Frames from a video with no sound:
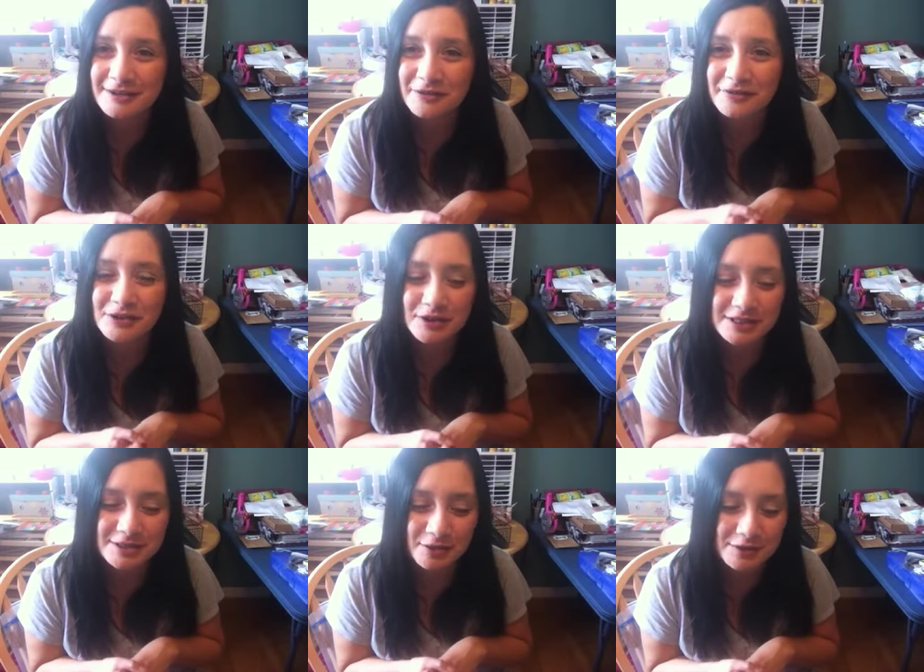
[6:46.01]
And hopefully you
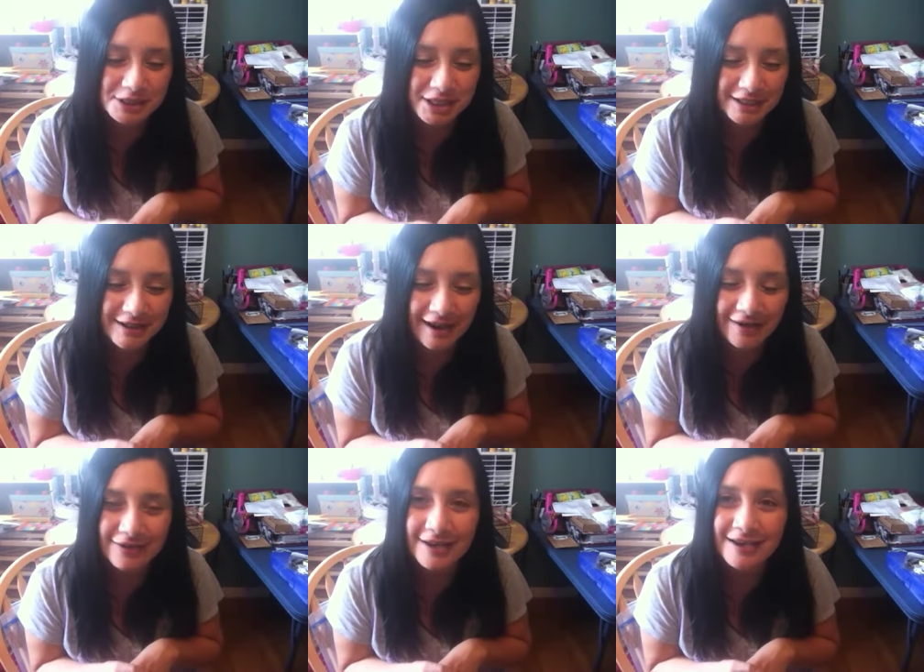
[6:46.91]
guys go and check it
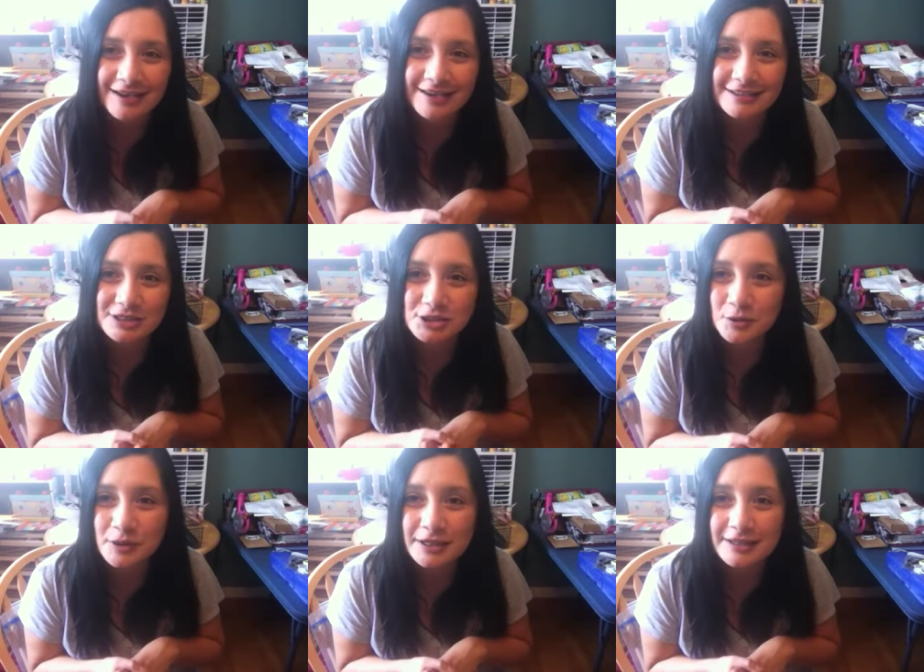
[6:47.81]
out and
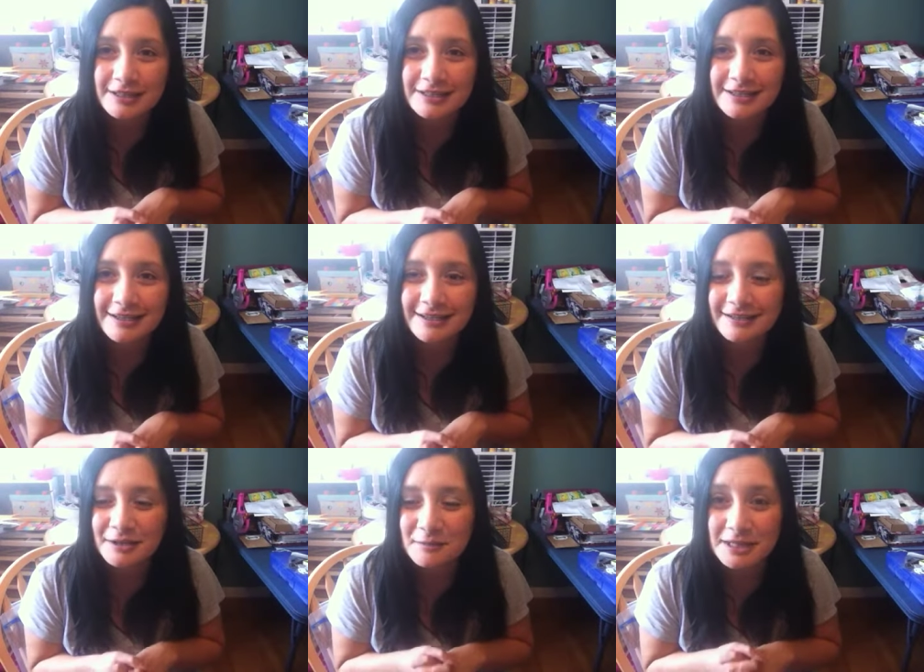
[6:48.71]
join in
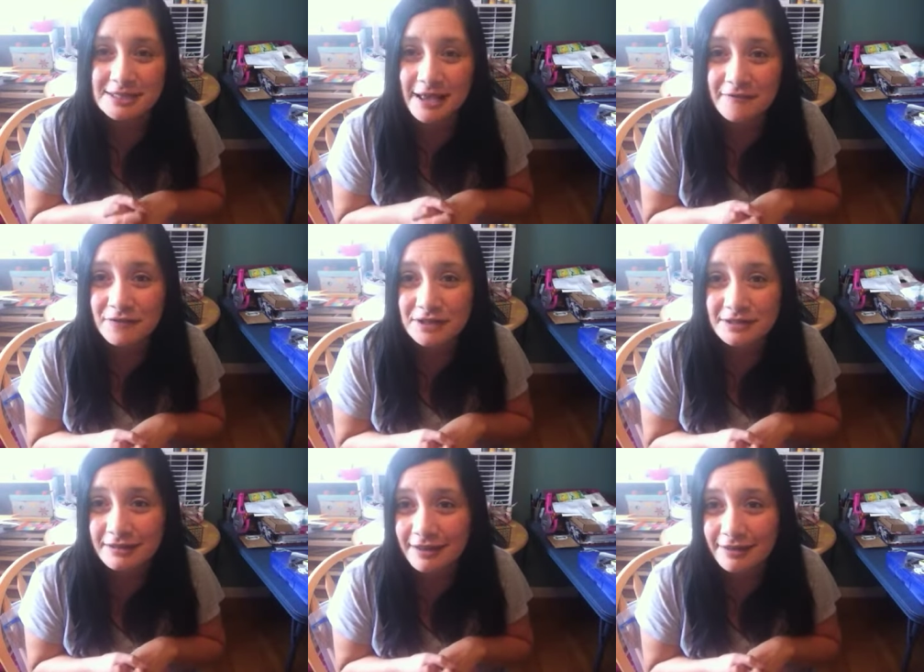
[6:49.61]
and um, let's have
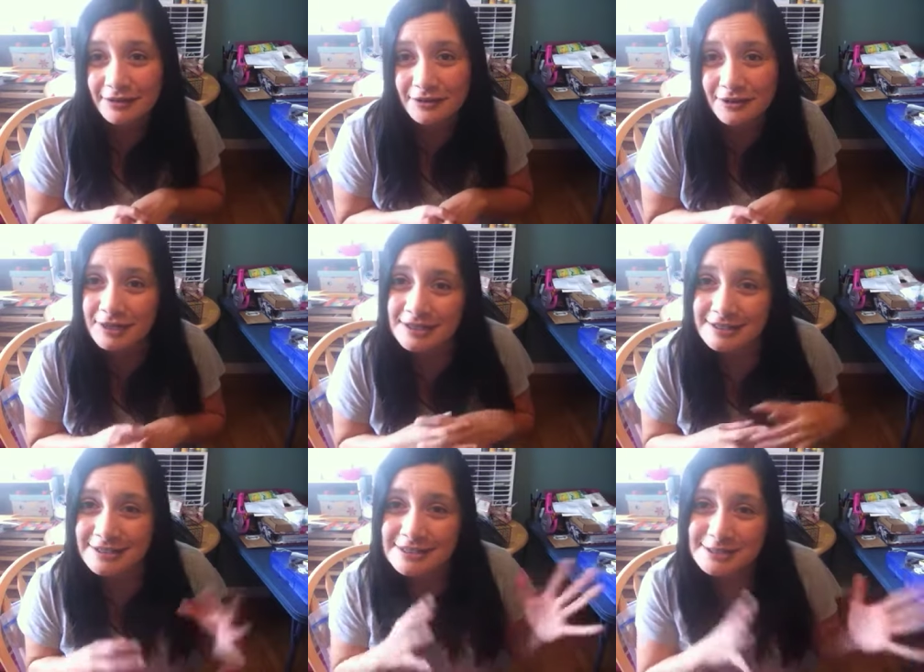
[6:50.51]
fun together
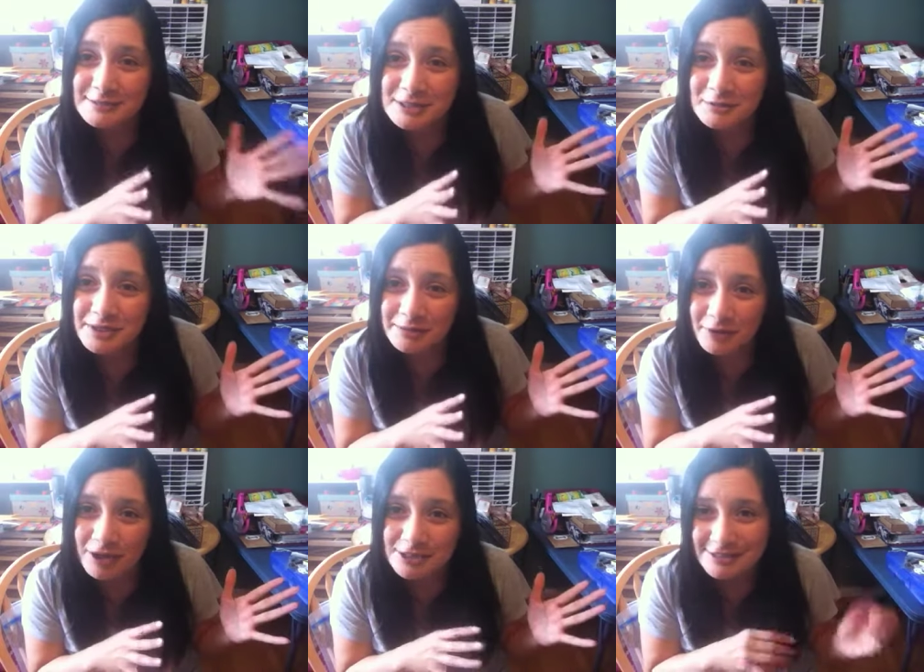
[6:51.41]
let's still make
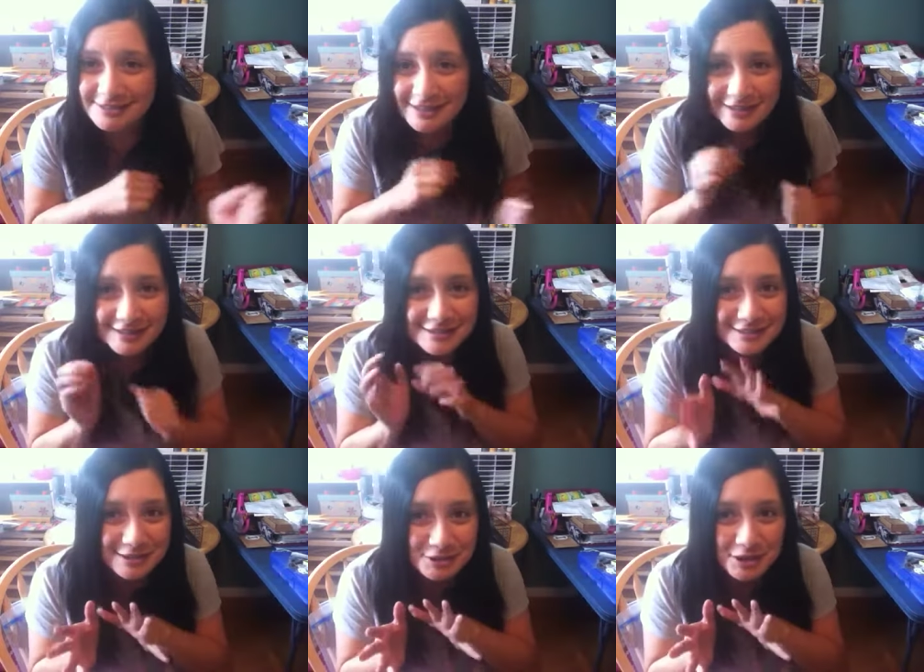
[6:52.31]
projects and let's
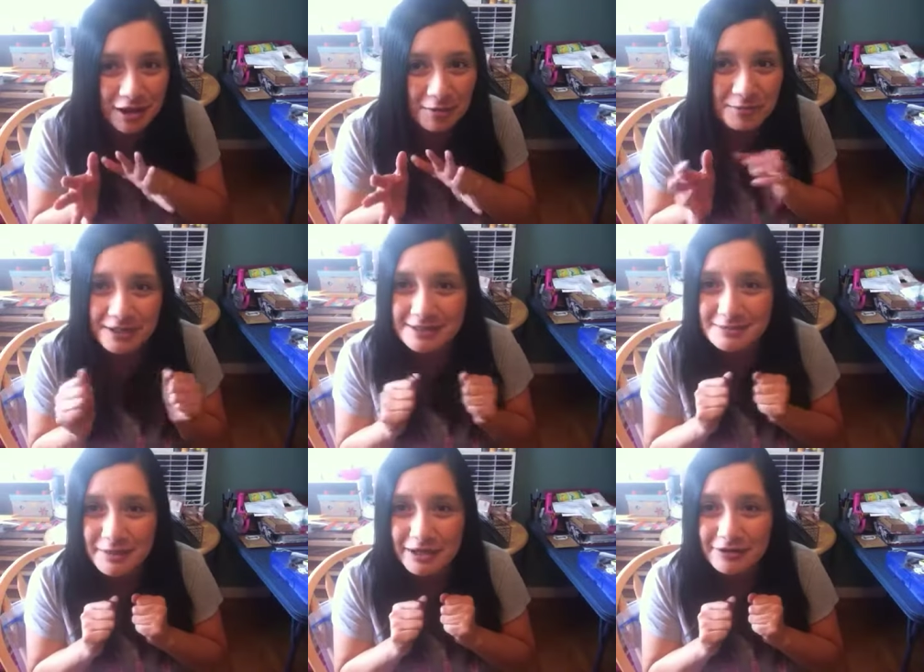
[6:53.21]
still shop because
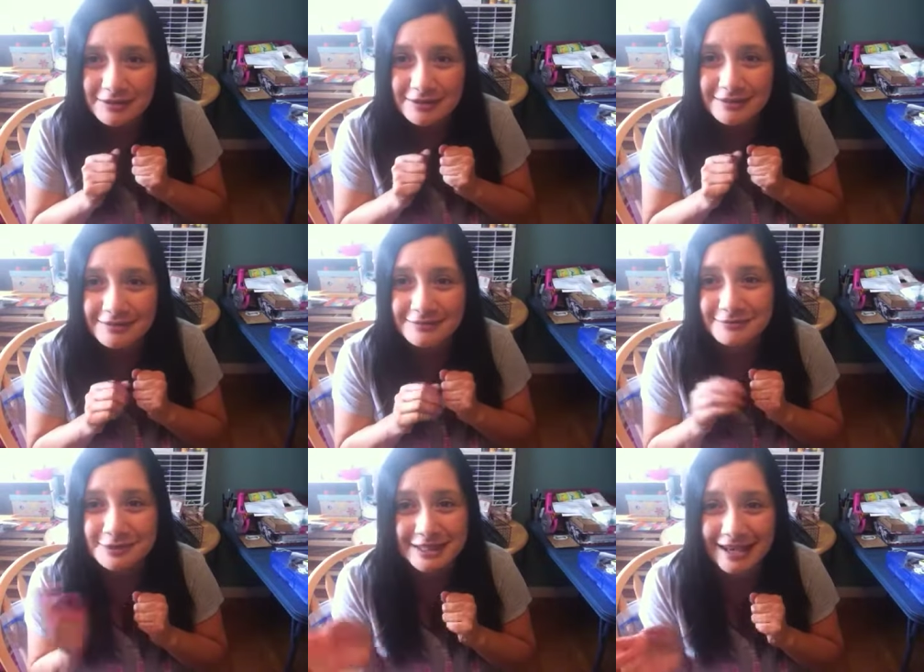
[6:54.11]
apparently
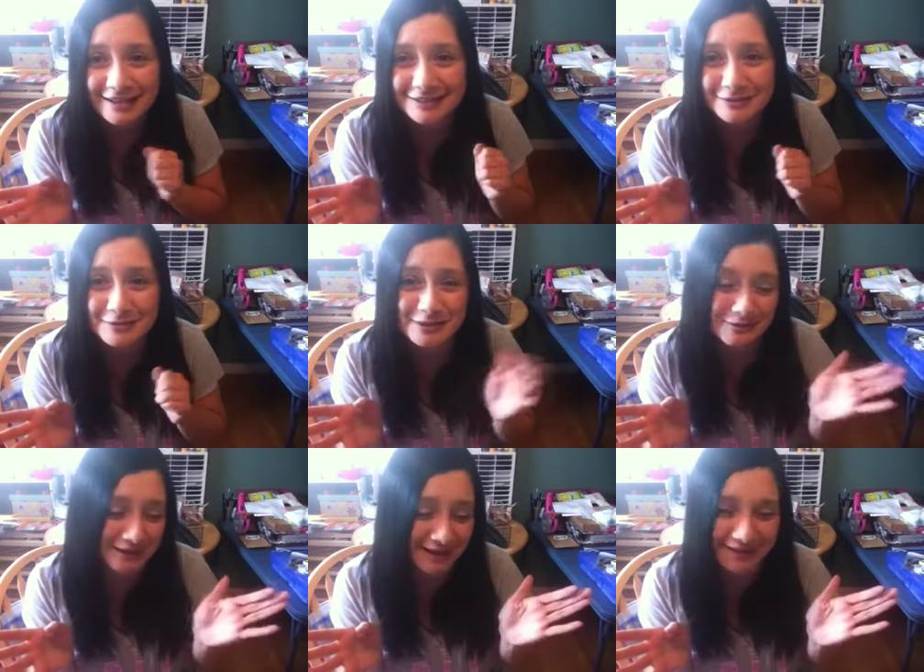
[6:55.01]
we can't do one
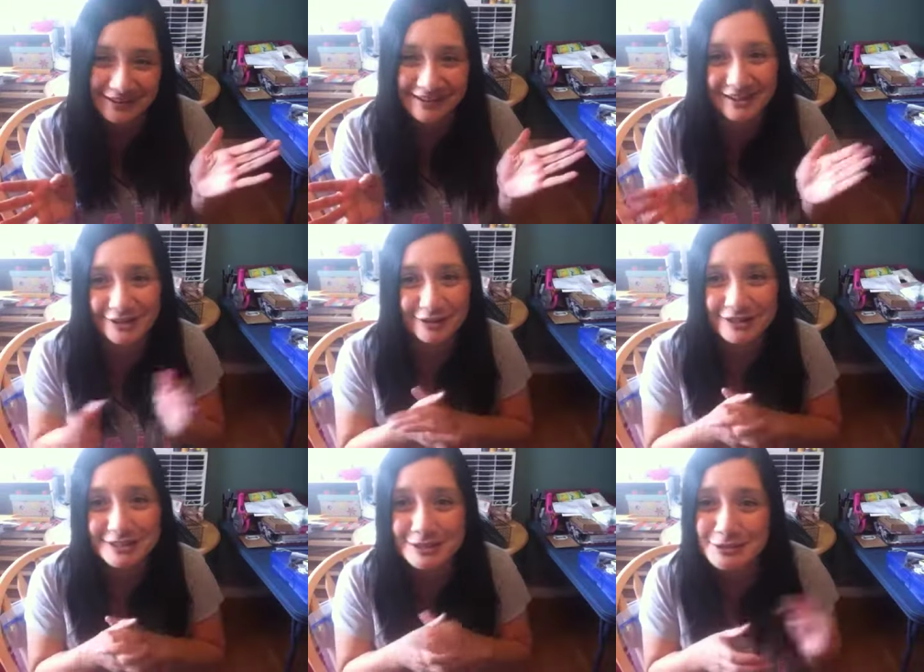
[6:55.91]
without the other.
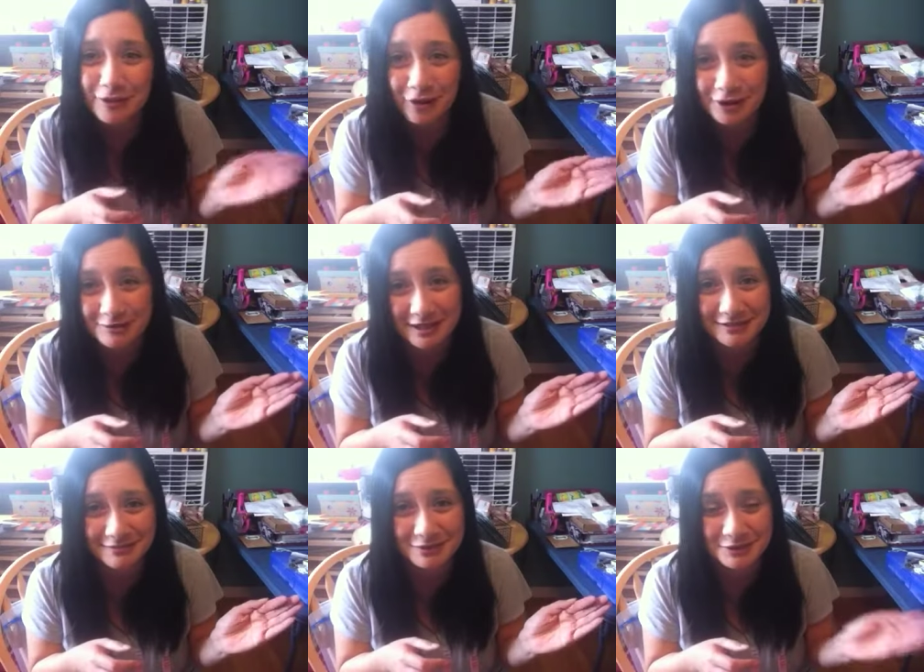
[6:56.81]
It's too hard to
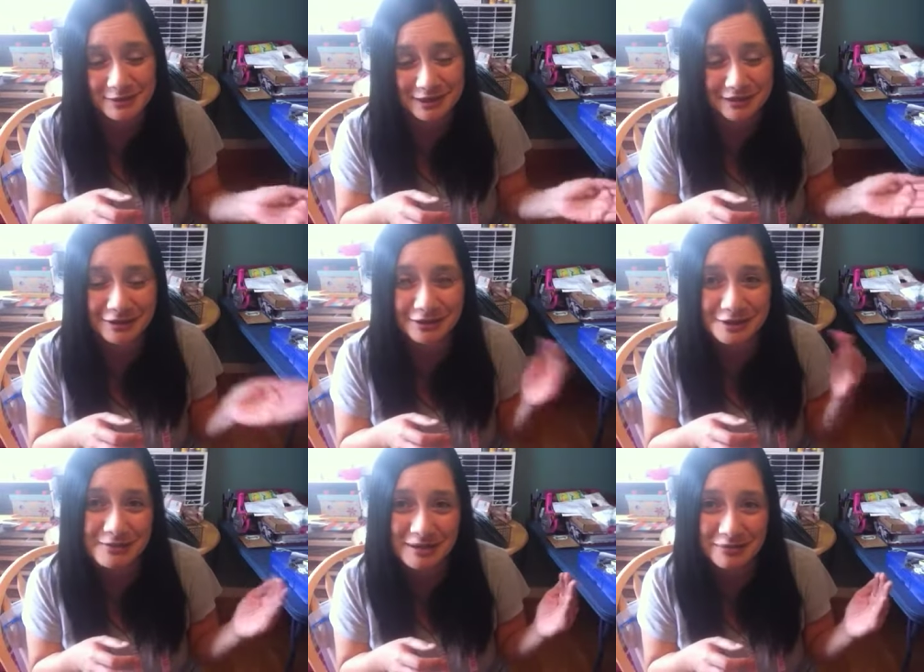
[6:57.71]
make too many, you know,
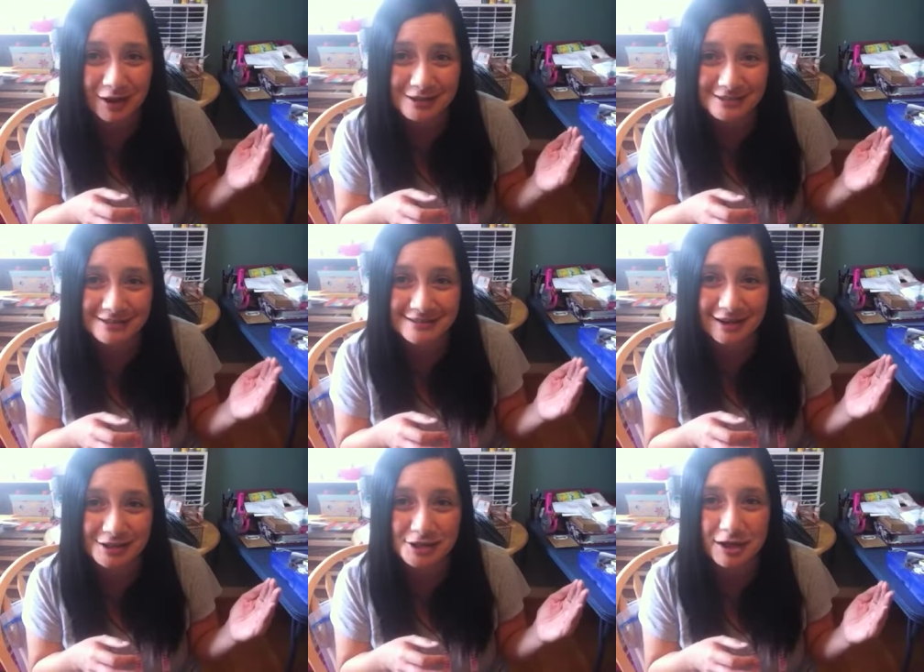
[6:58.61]
to make projects and
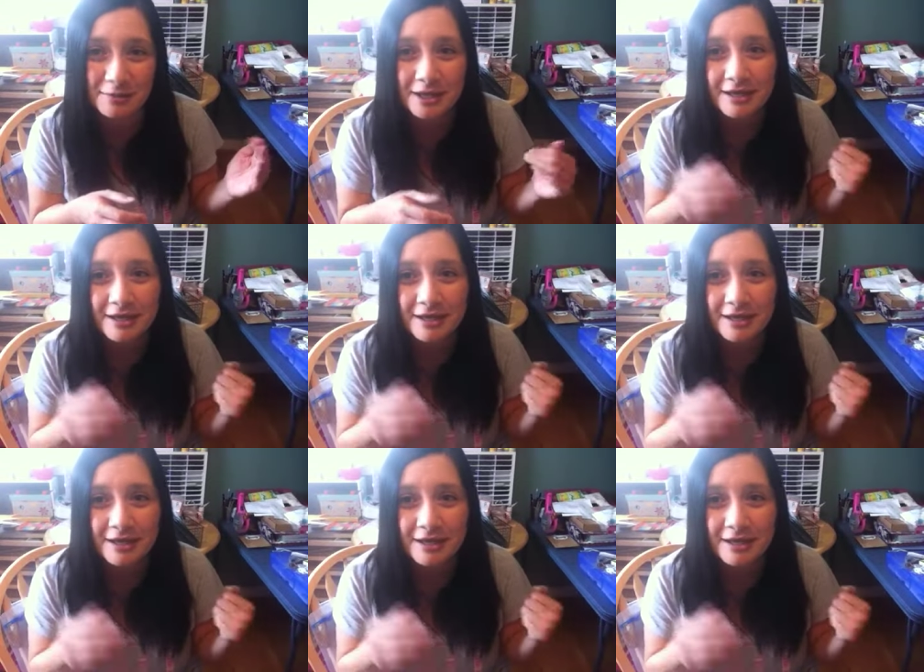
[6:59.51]
not shop.